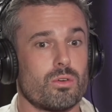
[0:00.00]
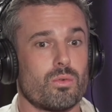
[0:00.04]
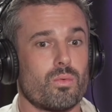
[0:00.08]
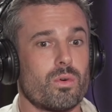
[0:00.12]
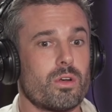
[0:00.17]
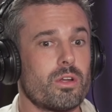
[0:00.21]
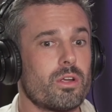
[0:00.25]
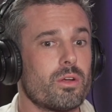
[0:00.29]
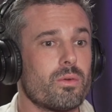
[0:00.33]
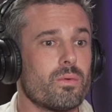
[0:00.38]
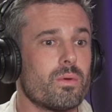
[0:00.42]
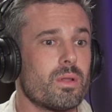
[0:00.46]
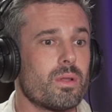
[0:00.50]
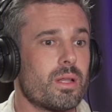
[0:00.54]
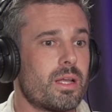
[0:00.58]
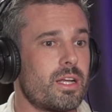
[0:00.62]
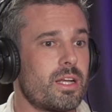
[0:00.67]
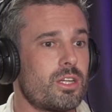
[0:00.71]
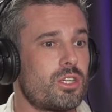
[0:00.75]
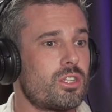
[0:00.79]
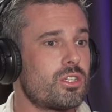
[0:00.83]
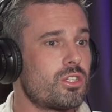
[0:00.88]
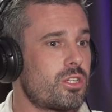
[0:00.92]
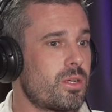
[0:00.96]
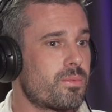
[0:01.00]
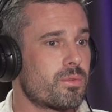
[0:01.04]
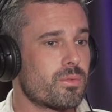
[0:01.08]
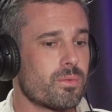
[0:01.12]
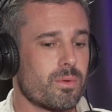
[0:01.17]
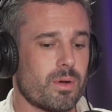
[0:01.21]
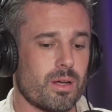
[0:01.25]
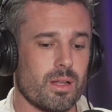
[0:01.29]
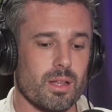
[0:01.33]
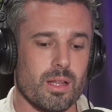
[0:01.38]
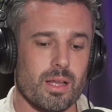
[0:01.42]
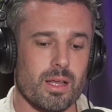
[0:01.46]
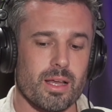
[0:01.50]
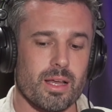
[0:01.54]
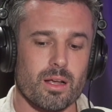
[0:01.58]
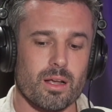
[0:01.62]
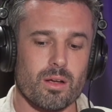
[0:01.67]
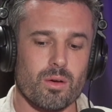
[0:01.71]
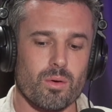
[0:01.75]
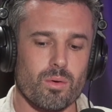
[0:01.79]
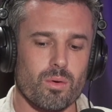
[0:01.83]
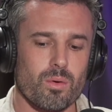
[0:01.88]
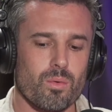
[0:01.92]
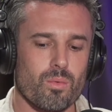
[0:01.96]
Do, what are your relationships? What, like,
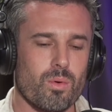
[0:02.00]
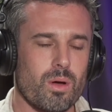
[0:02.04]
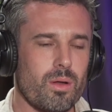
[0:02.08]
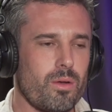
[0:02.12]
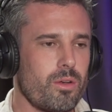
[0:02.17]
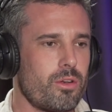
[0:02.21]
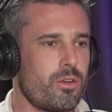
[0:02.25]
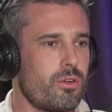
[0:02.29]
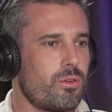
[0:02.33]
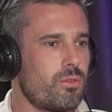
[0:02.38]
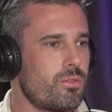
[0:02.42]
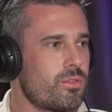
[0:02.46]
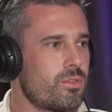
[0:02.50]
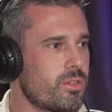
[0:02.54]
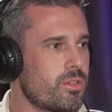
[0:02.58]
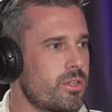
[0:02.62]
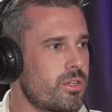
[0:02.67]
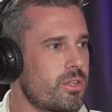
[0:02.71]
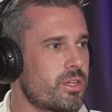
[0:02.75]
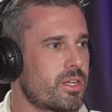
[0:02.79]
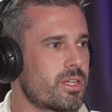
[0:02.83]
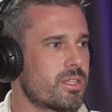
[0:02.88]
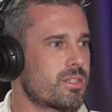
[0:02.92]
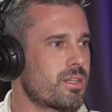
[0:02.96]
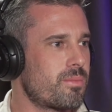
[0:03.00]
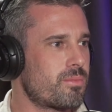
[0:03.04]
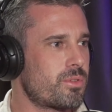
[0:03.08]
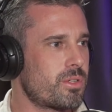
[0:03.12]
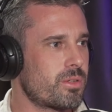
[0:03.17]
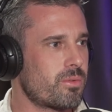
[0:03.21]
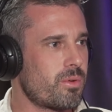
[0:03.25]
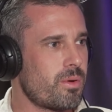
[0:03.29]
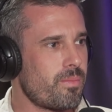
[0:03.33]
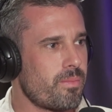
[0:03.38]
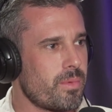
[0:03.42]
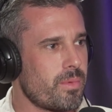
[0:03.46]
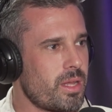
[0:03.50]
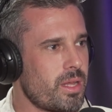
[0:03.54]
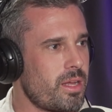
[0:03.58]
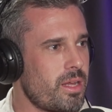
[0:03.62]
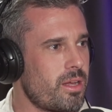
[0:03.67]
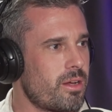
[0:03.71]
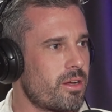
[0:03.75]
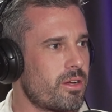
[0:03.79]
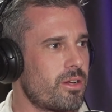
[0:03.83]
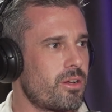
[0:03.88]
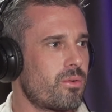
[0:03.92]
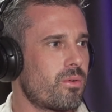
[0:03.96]
what news are you consuming? What media
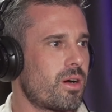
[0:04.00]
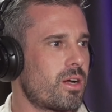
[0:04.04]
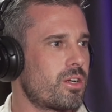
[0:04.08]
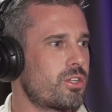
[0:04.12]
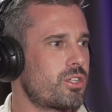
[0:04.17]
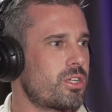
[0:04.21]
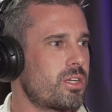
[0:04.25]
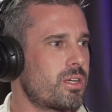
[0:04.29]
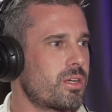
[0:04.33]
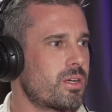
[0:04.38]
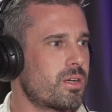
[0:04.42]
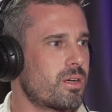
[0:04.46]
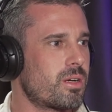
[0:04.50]
are you watching?